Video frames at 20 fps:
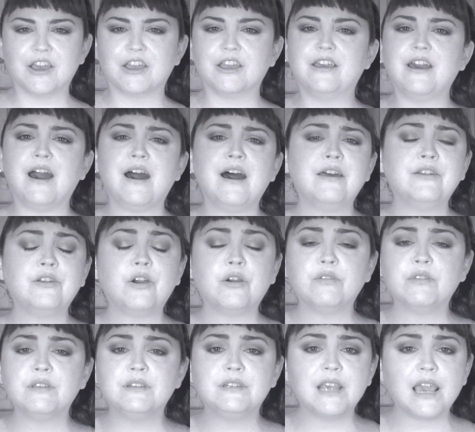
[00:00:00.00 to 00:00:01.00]
Gone are
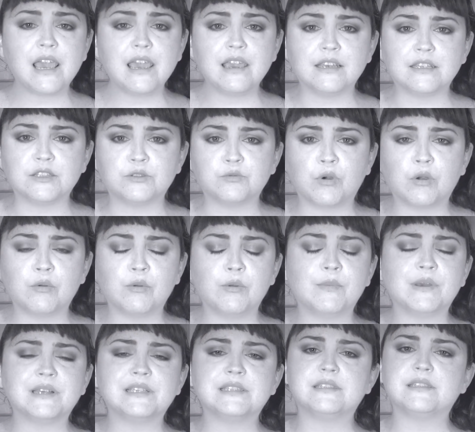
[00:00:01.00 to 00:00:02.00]
the days where we
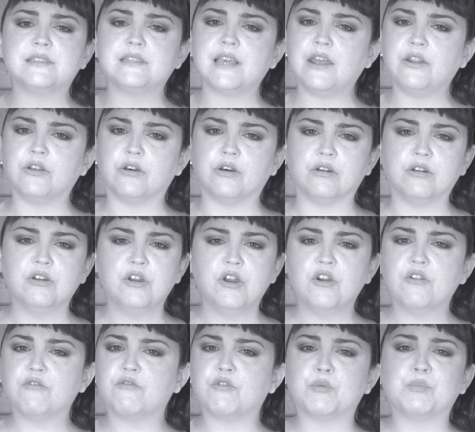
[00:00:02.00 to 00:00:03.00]
must settle
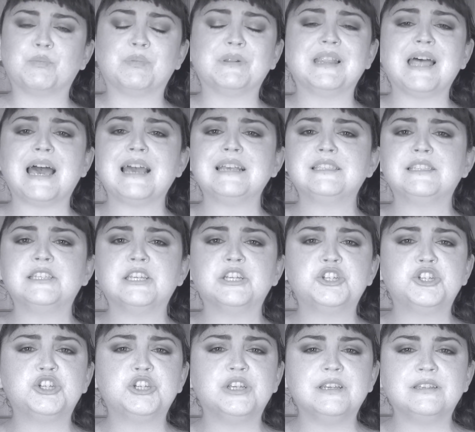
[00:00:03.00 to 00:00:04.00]
for plastic
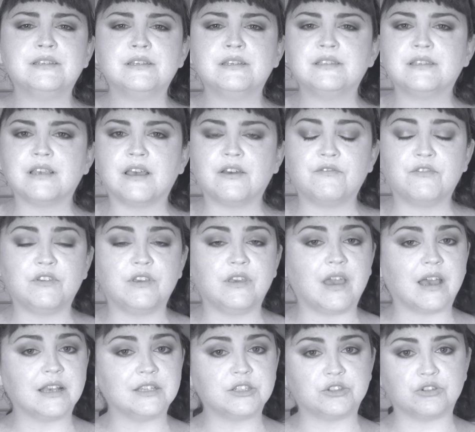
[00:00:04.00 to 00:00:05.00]
cheeses of
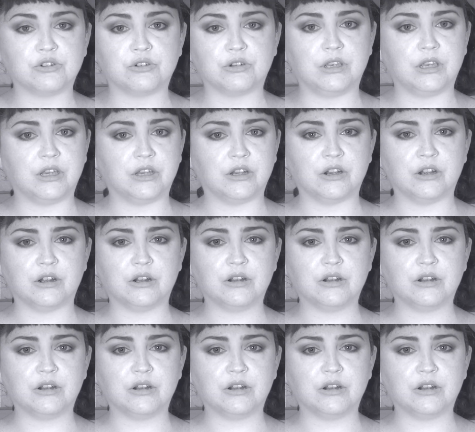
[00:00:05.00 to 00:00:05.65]
yesteryear.